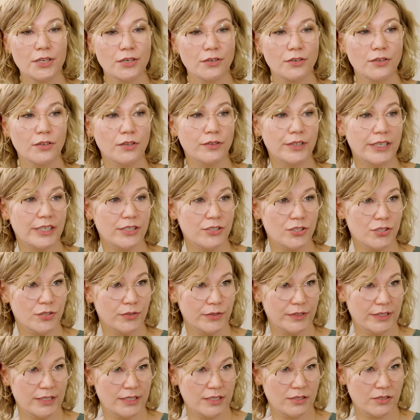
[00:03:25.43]
no
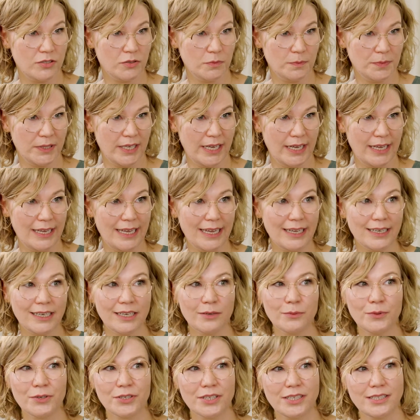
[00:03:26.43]
insurance to pay, and
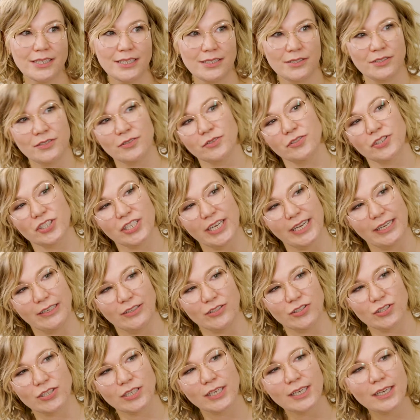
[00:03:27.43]
I wanted it to
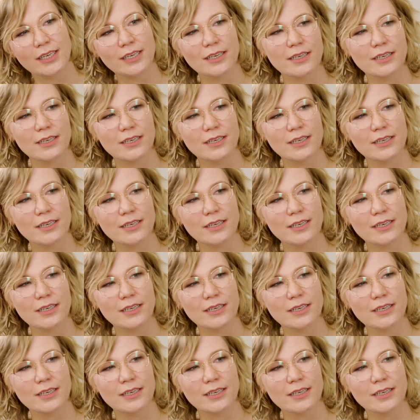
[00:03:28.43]
change.